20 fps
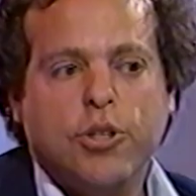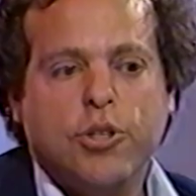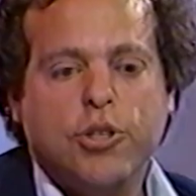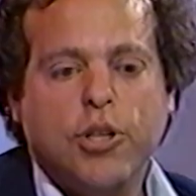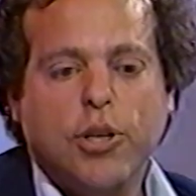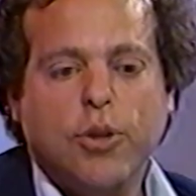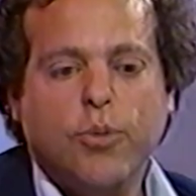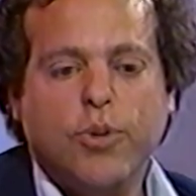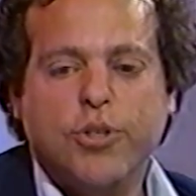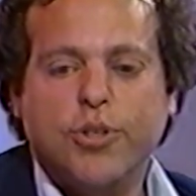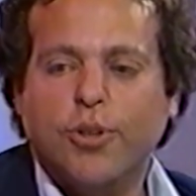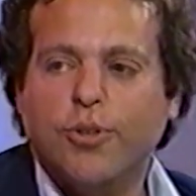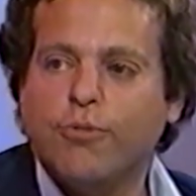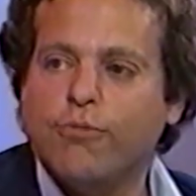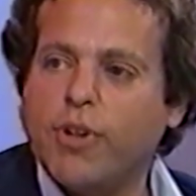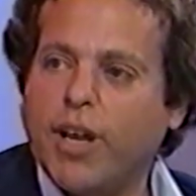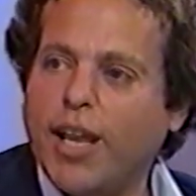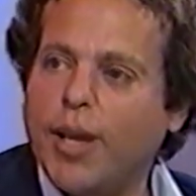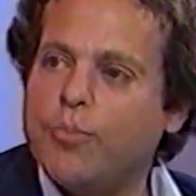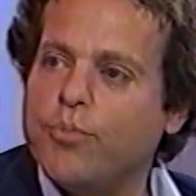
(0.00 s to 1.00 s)
she was
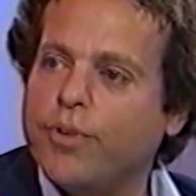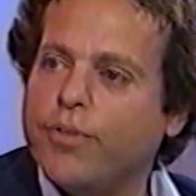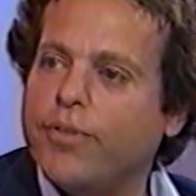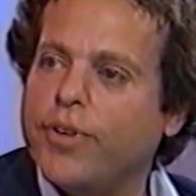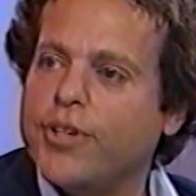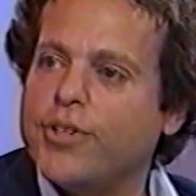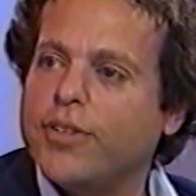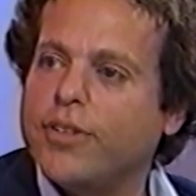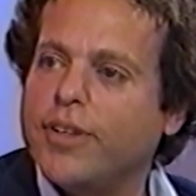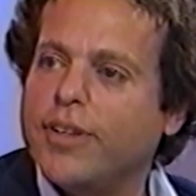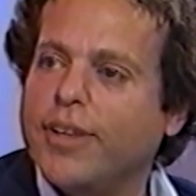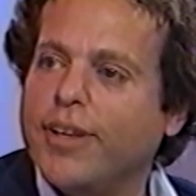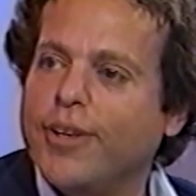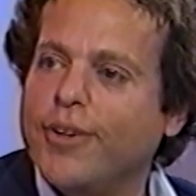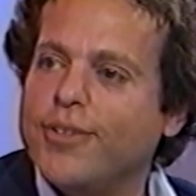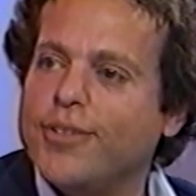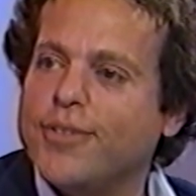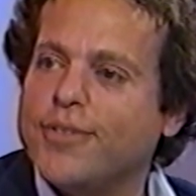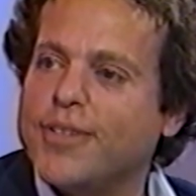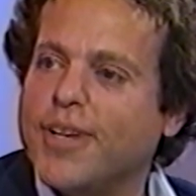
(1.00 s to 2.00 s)
already proficient in the
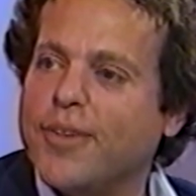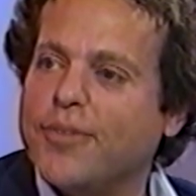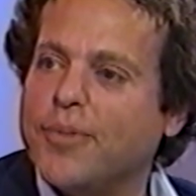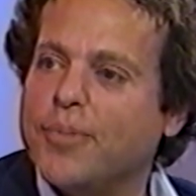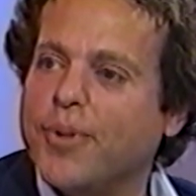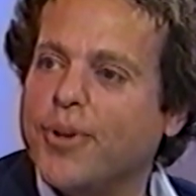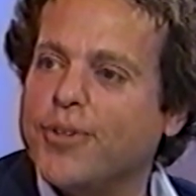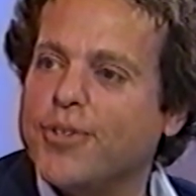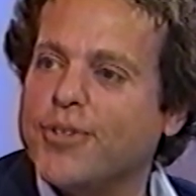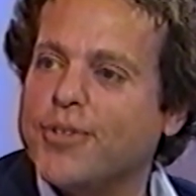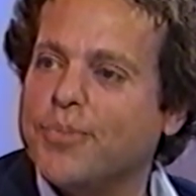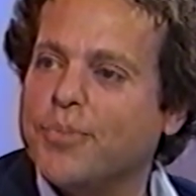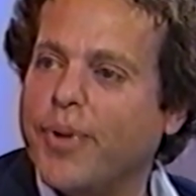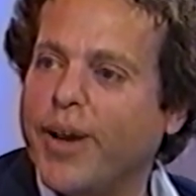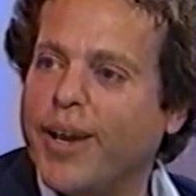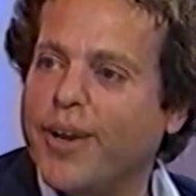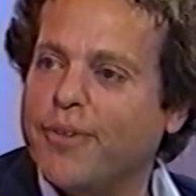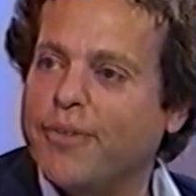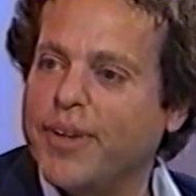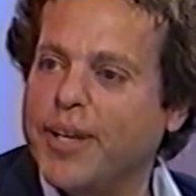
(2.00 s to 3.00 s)
use of self-hypnosis and
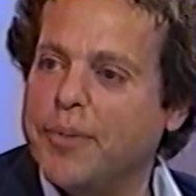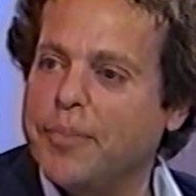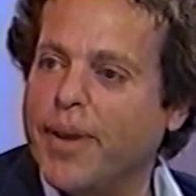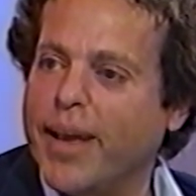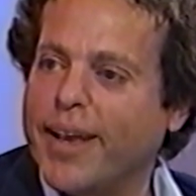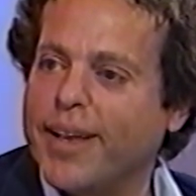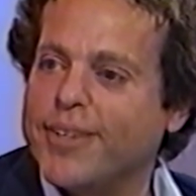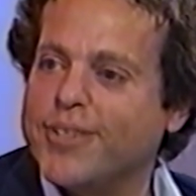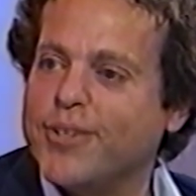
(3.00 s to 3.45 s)
biofeedback.